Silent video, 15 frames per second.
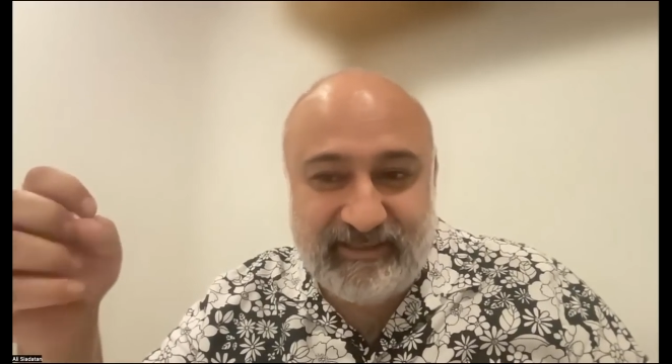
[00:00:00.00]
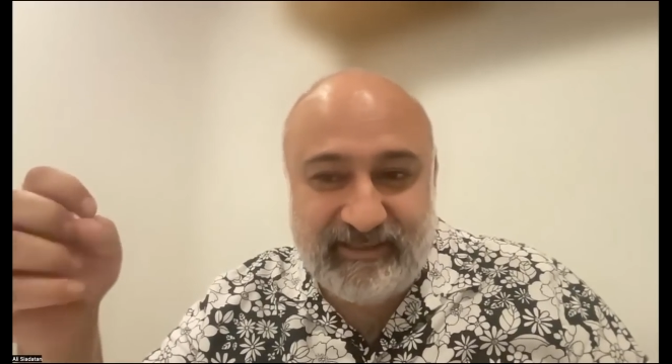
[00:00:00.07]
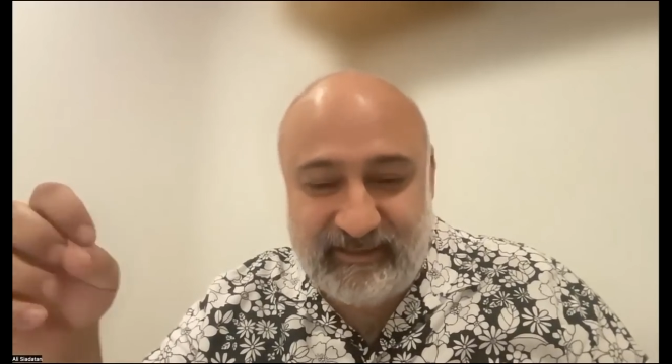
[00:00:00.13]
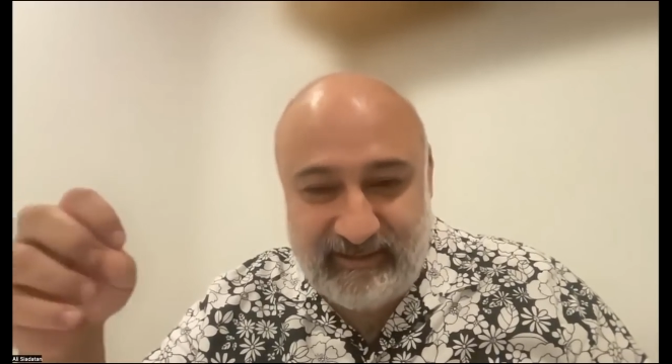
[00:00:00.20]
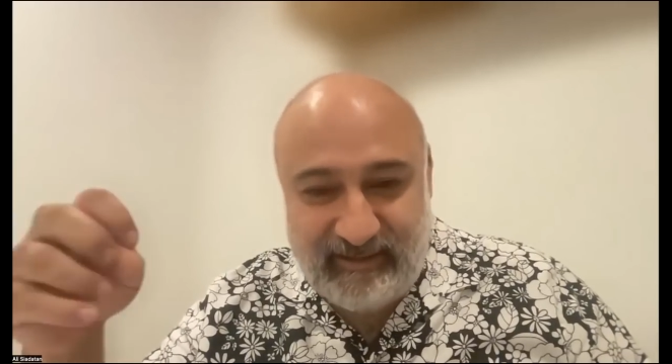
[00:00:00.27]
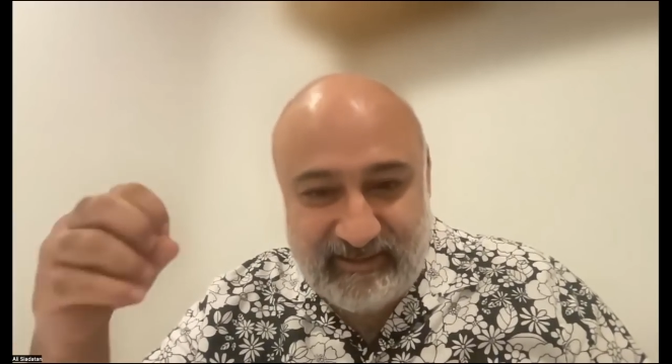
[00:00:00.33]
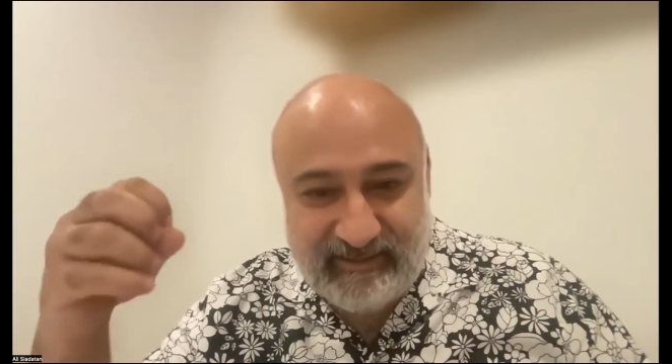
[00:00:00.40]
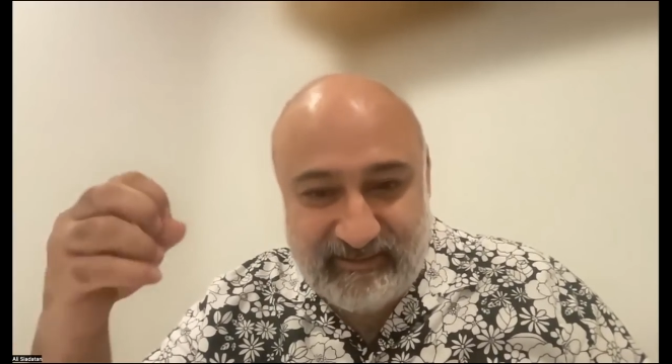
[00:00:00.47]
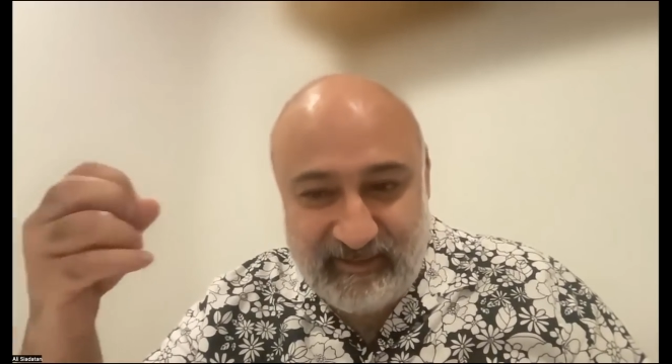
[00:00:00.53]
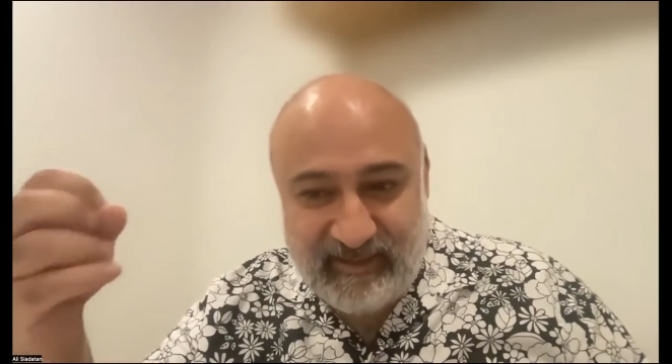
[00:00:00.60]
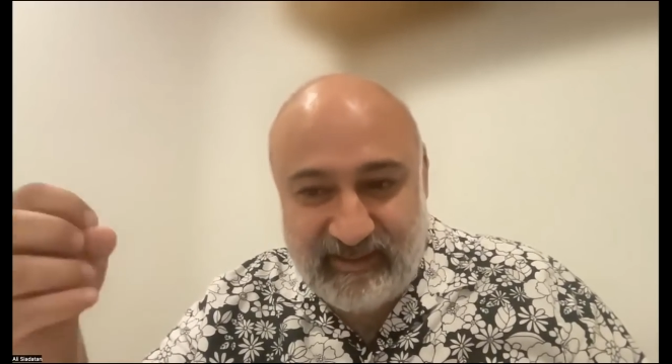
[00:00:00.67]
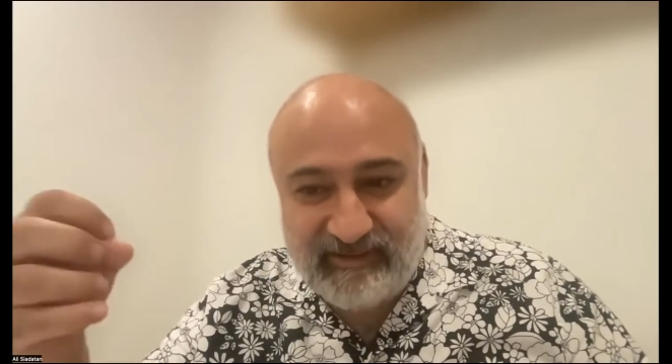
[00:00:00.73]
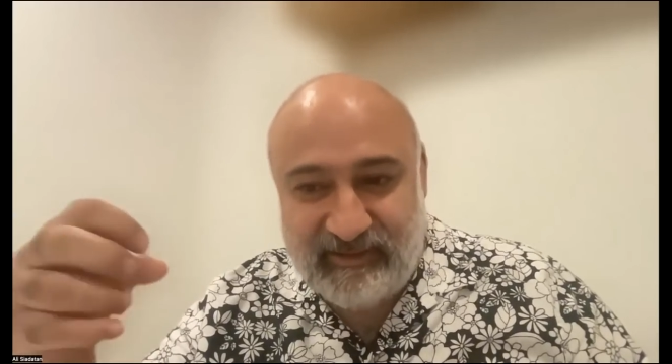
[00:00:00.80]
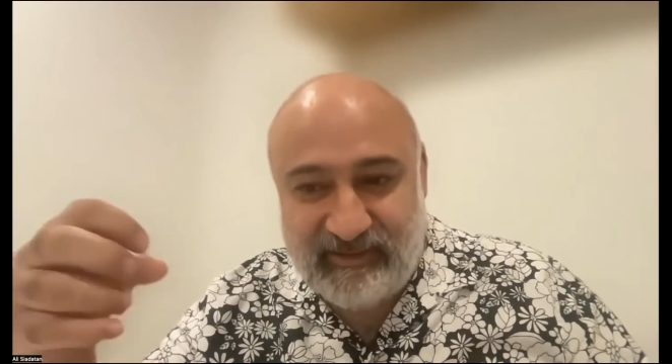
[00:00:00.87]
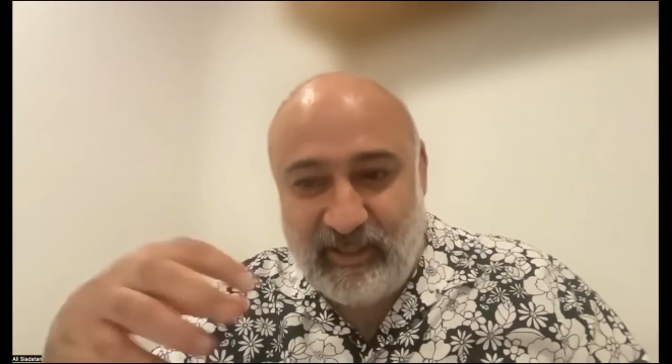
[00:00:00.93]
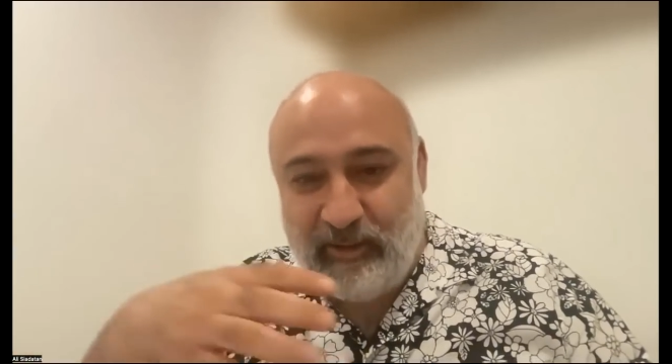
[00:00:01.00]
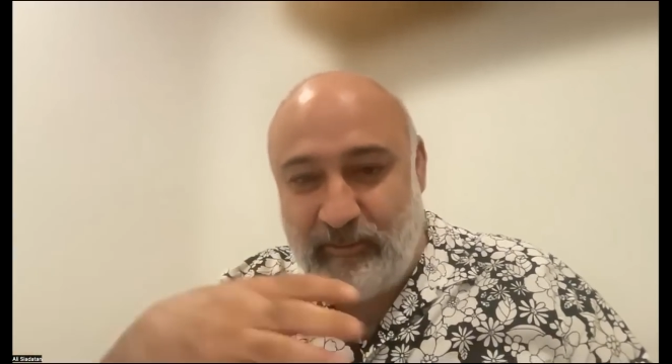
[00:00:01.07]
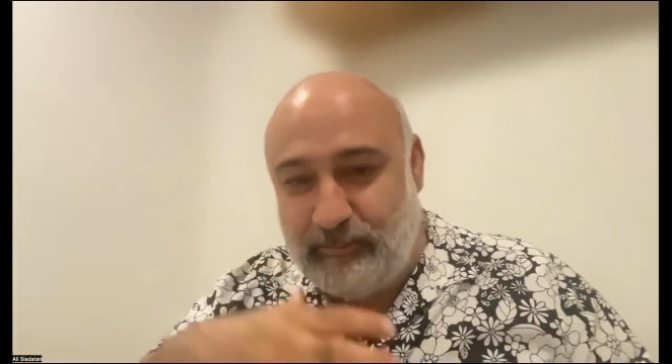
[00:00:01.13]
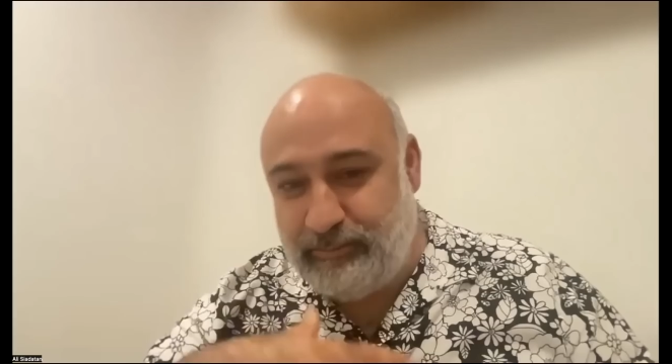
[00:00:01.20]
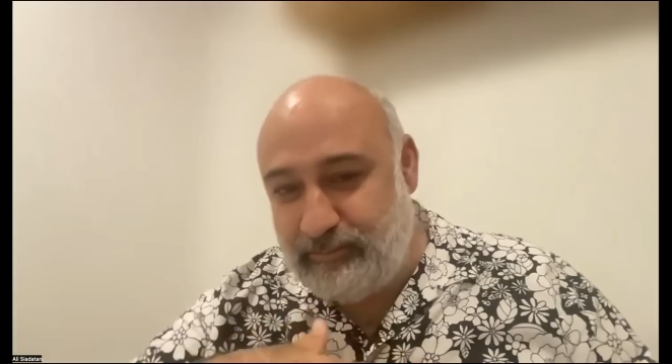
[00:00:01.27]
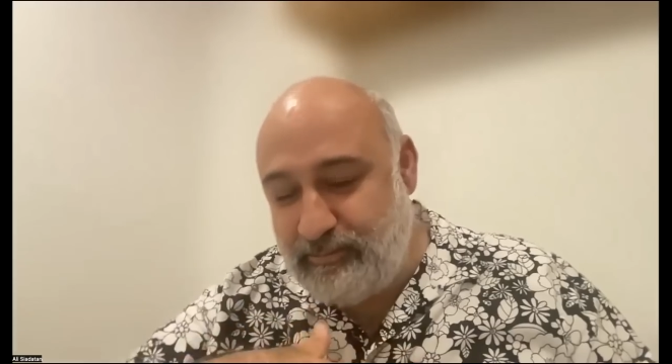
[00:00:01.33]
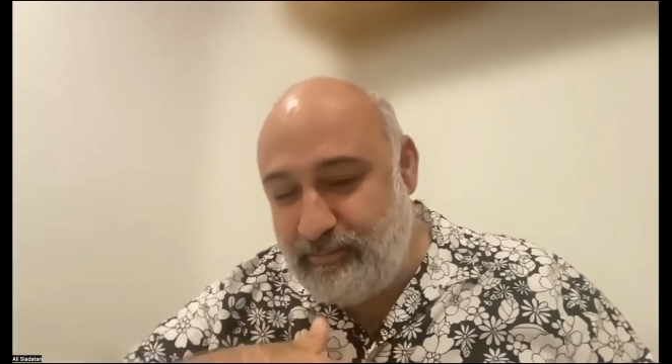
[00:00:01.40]
It has it has
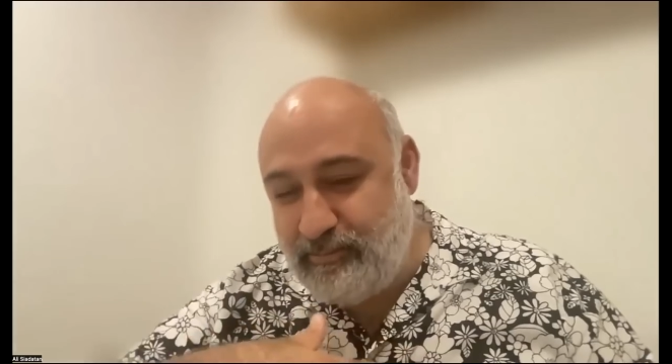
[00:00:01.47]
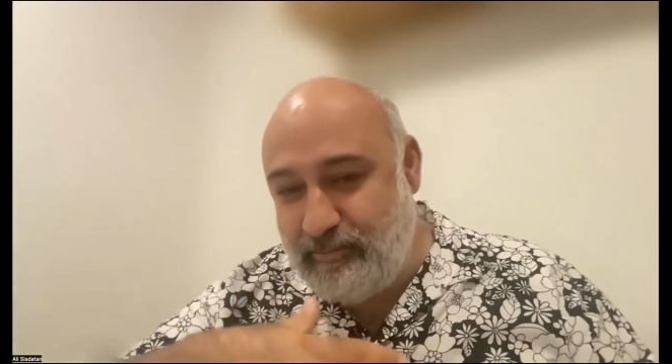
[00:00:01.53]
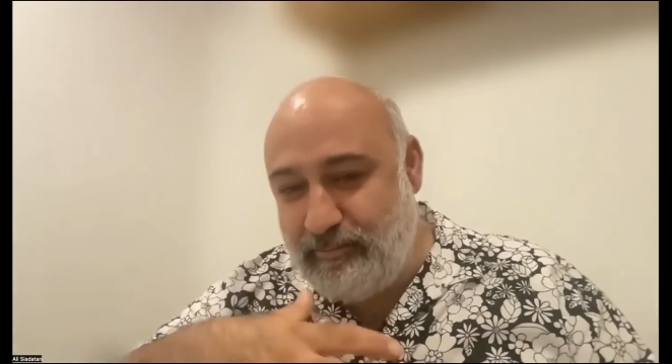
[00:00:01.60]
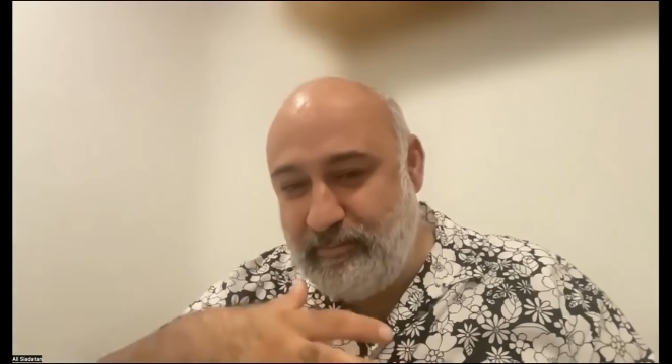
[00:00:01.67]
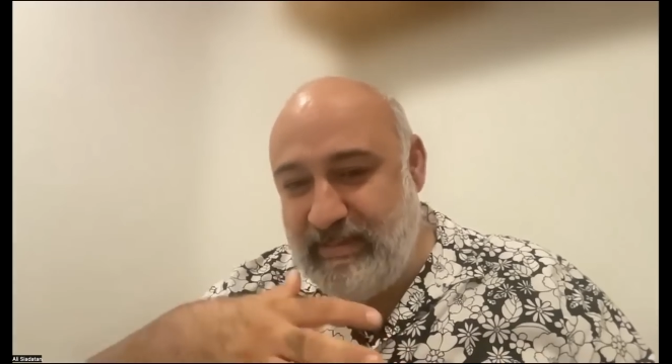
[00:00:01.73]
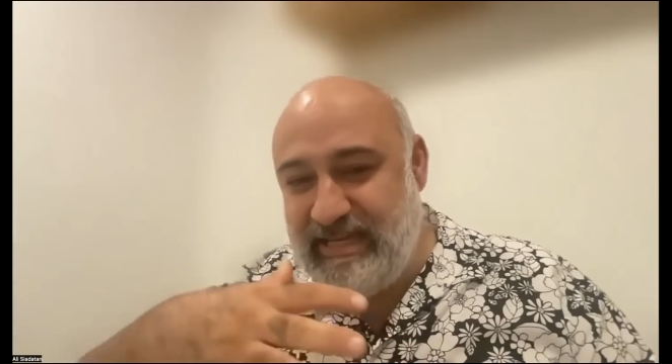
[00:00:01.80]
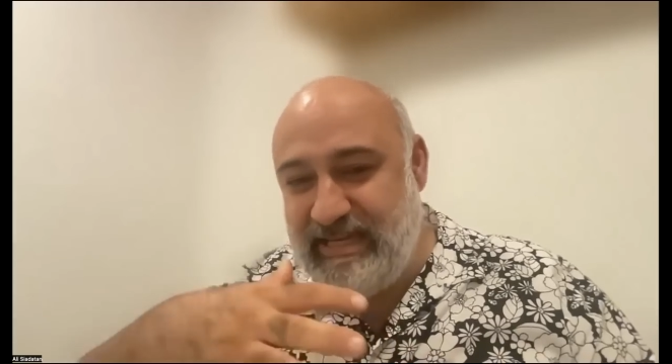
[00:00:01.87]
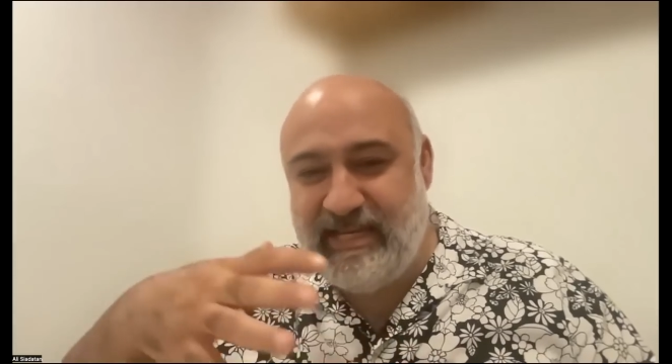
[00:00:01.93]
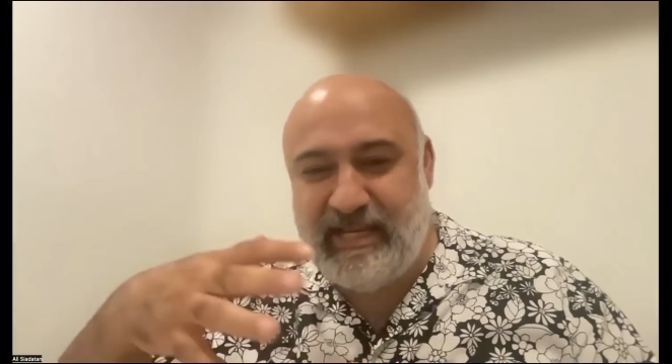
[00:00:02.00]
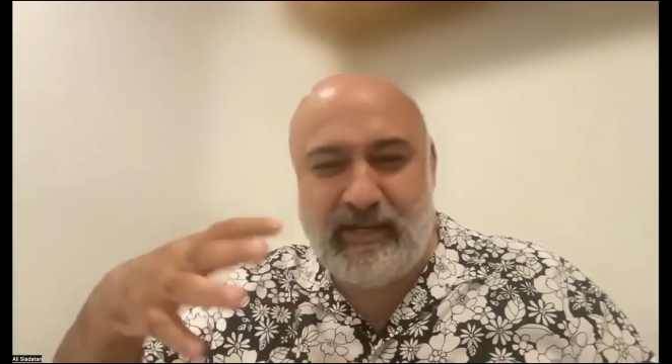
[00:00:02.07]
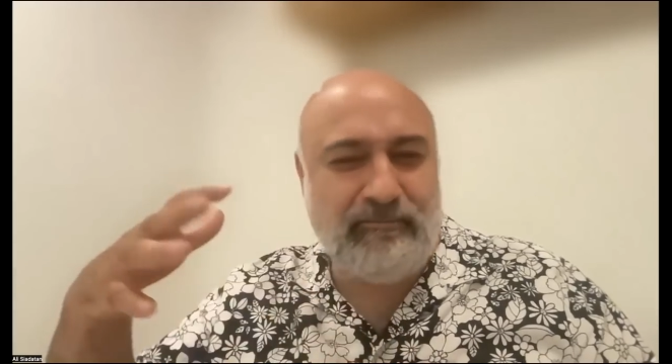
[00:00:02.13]
meaning